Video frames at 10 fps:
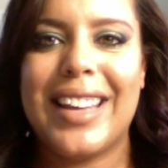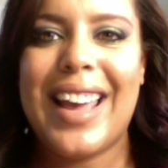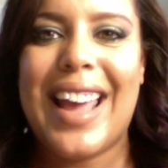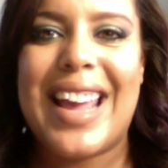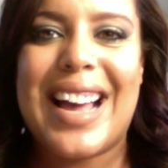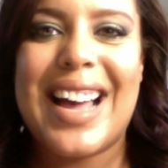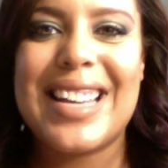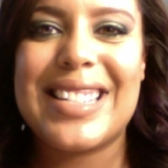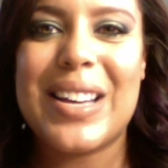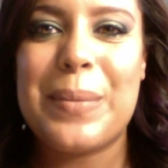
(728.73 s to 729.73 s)
Hey
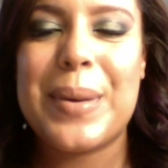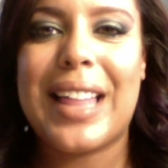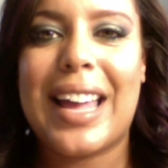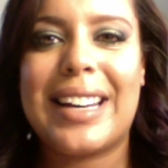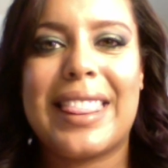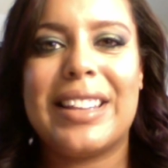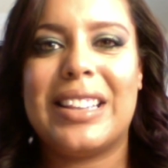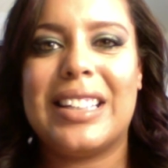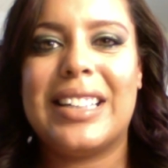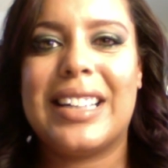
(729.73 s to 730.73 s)
guys, hope you liked the
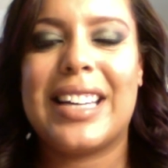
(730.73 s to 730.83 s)
look.